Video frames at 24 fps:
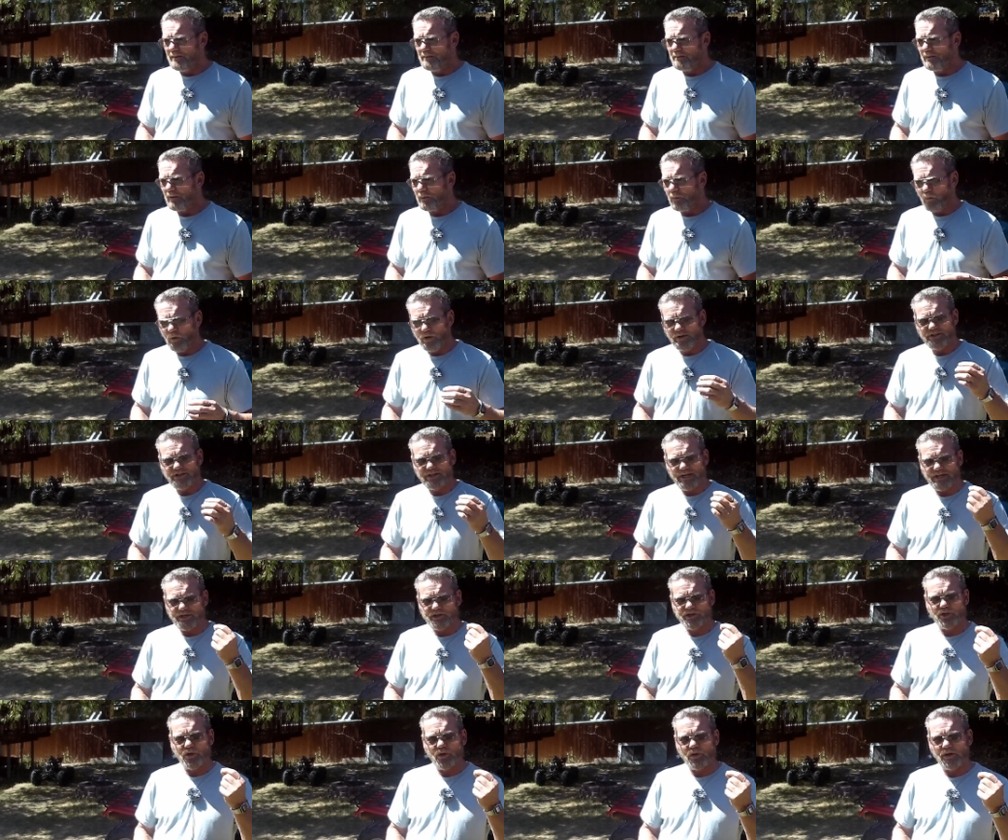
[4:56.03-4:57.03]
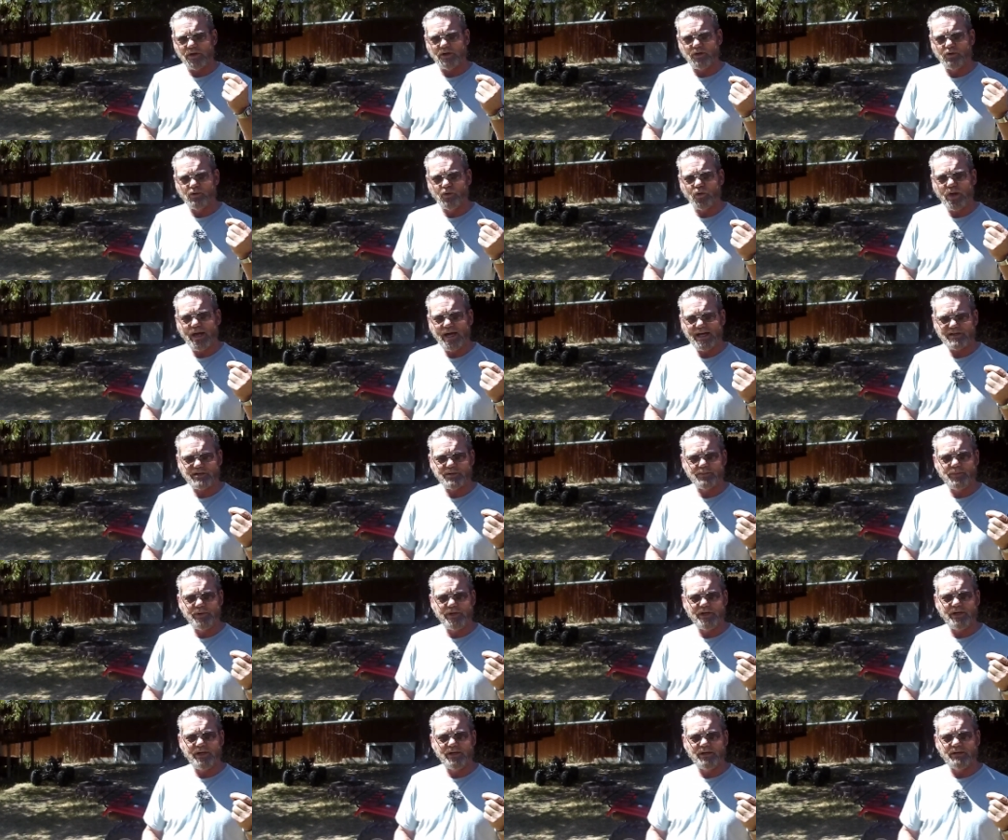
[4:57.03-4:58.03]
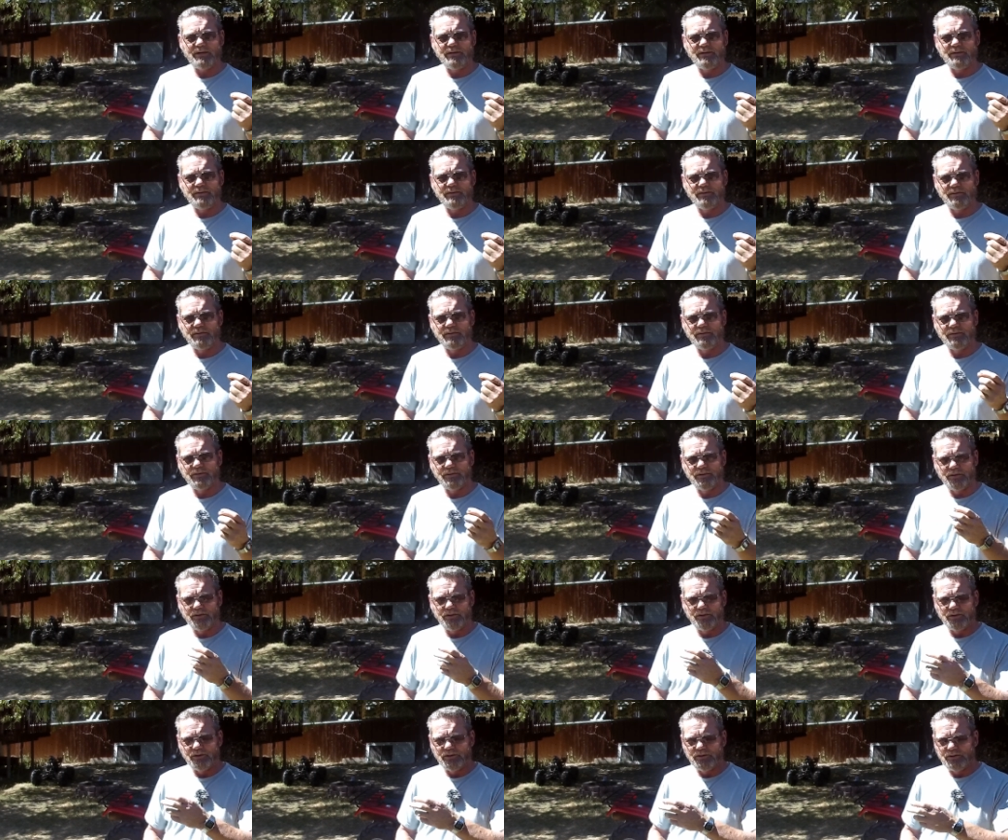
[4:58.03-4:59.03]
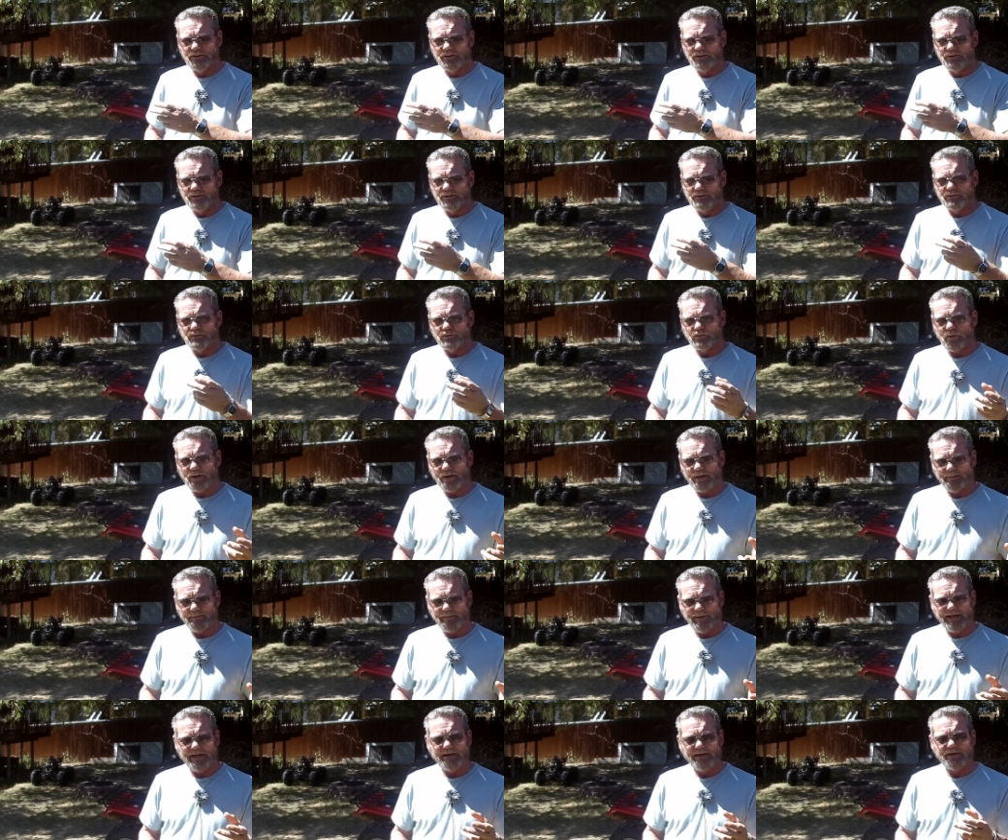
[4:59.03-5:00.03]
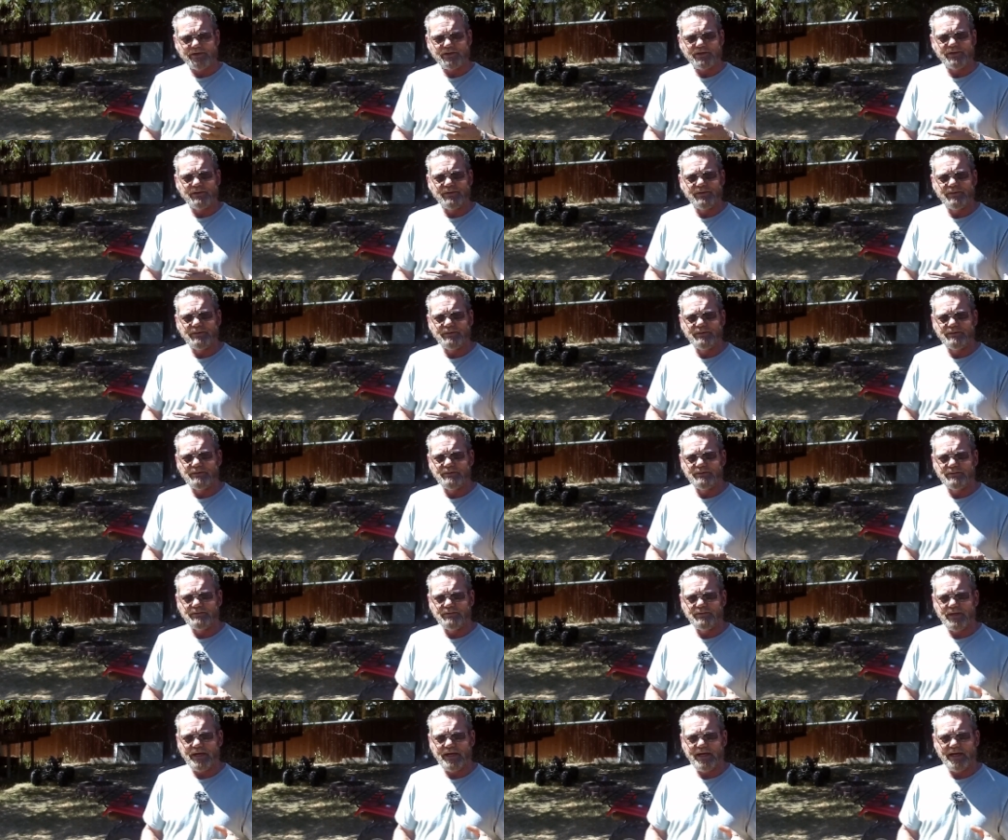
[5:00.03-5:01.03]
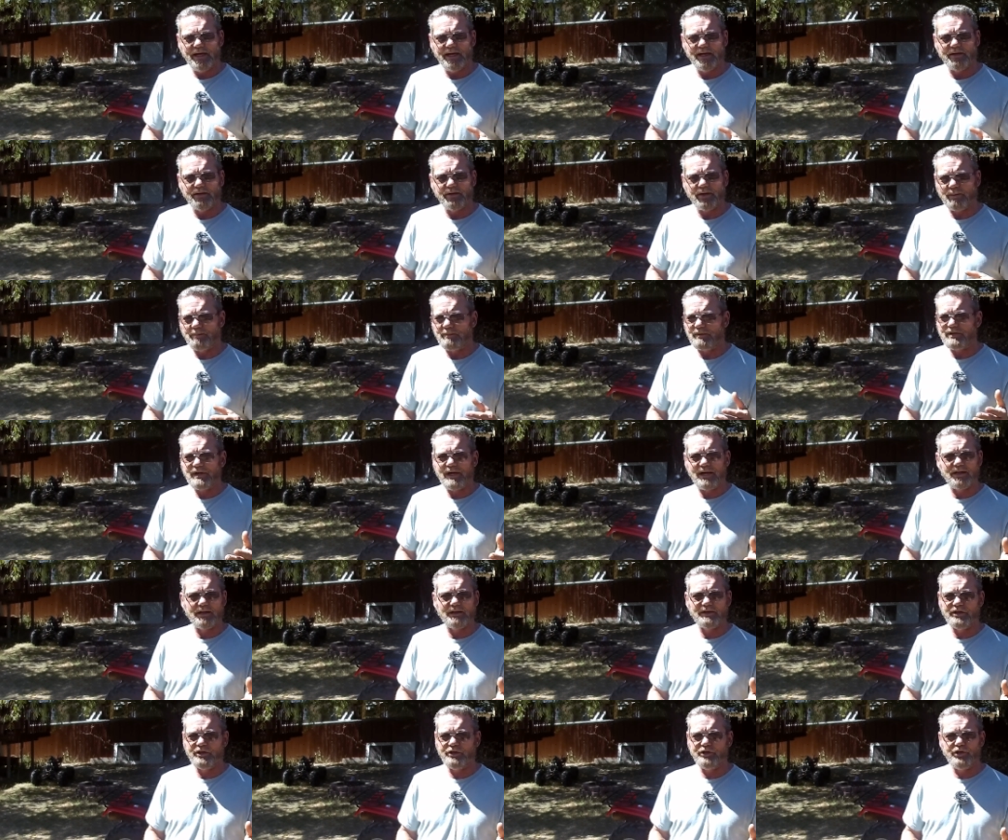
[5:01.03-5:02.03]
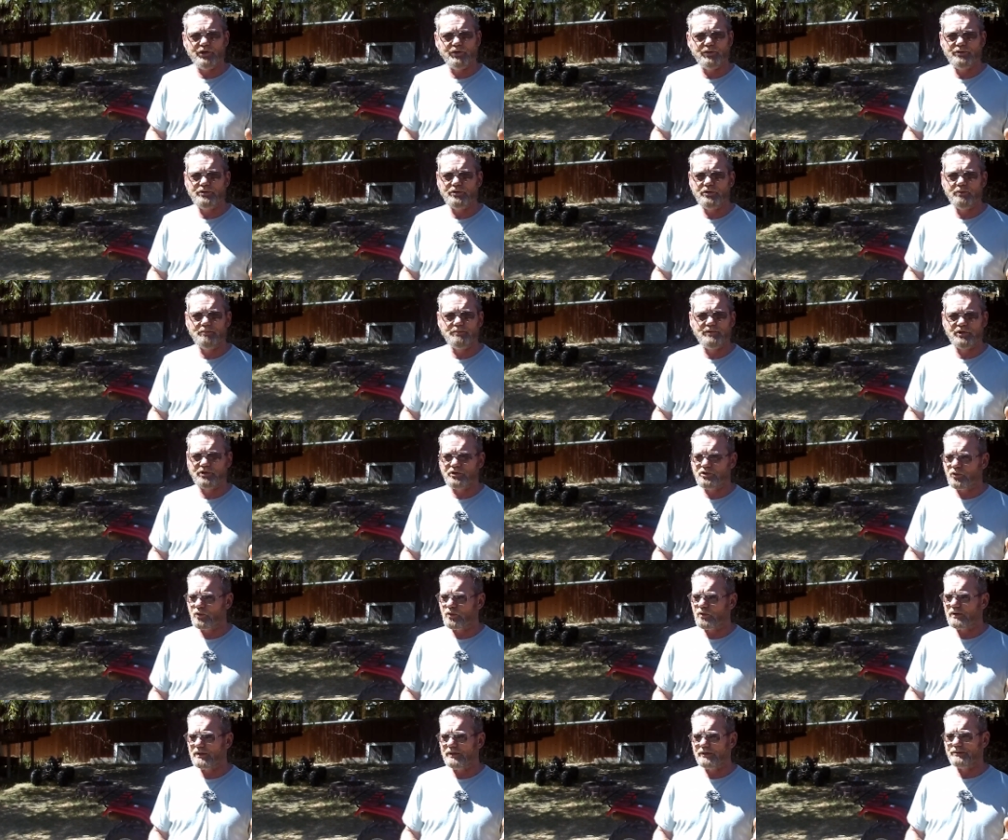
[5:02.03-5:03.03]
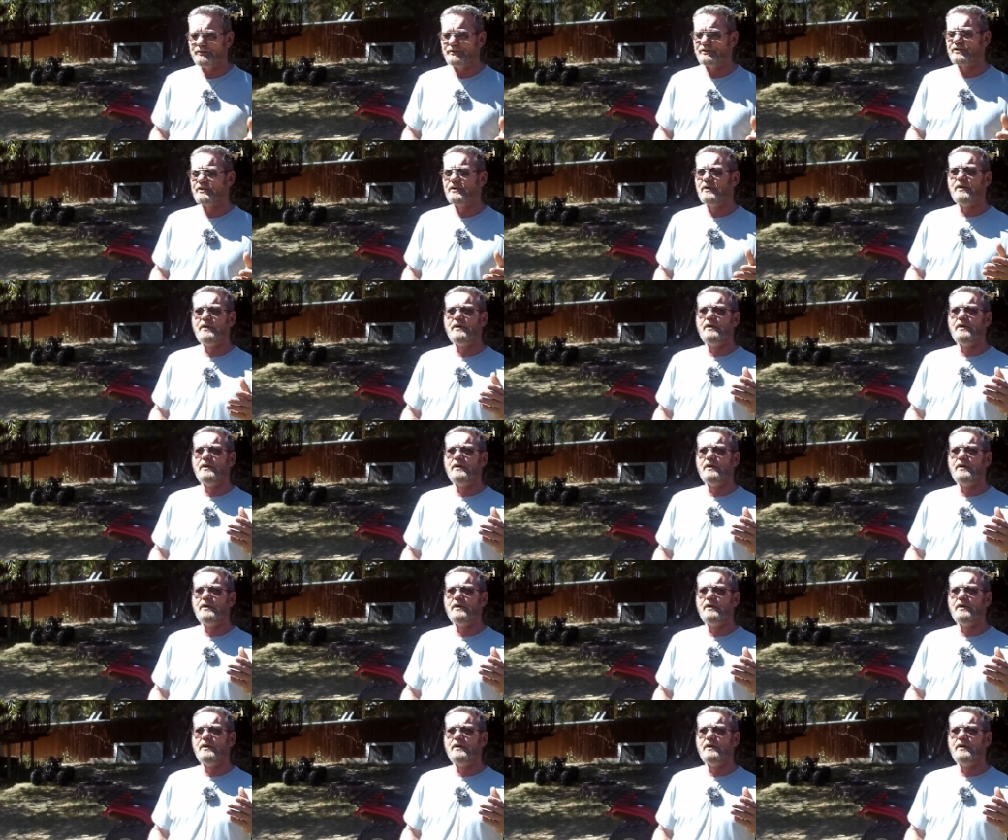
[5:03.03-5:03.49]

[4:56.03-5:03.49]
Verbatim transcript: But once I started grasping what it meant And I'm telling you, YouTube tutorials,